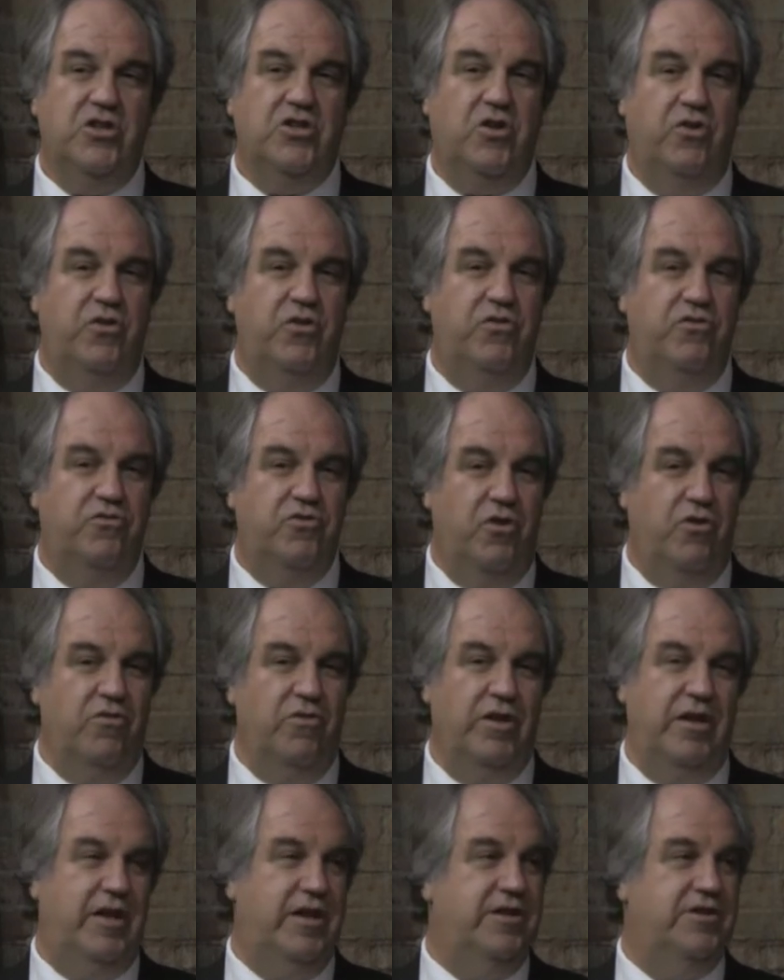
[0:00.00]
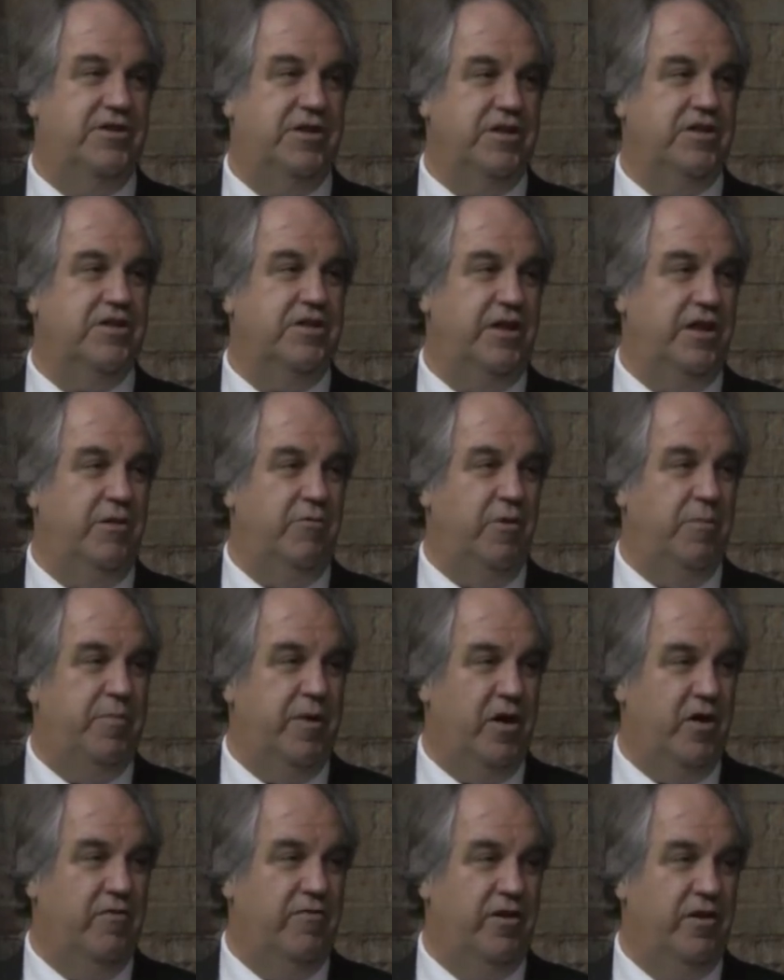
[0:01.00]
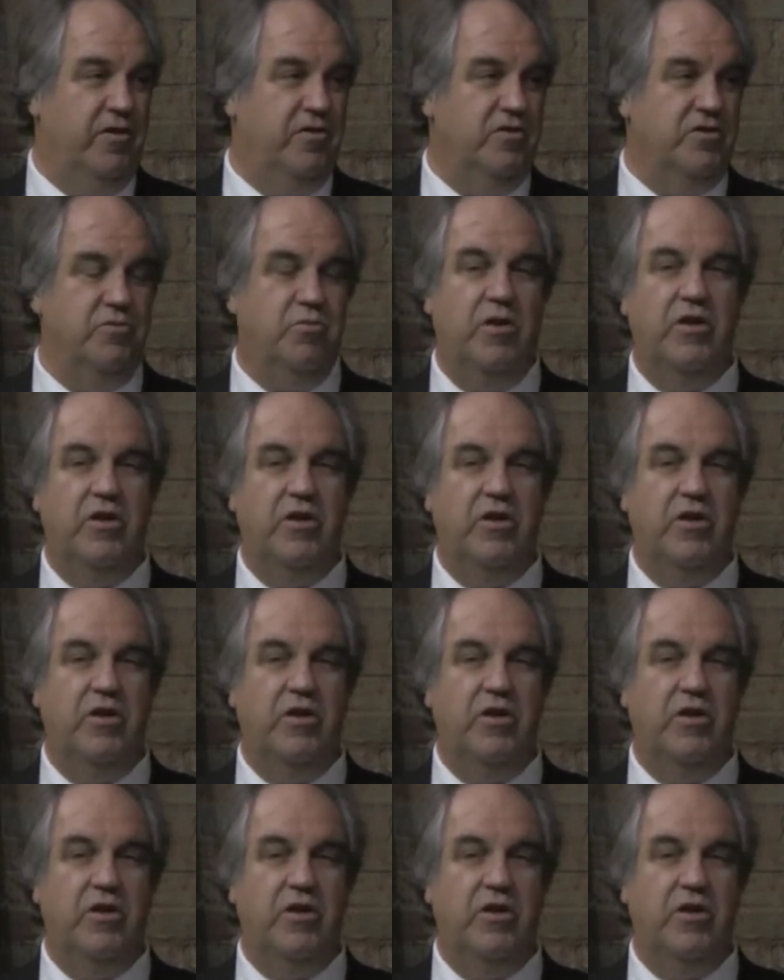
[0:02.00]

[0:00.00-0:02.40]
So you don't need 16 repair vehicles.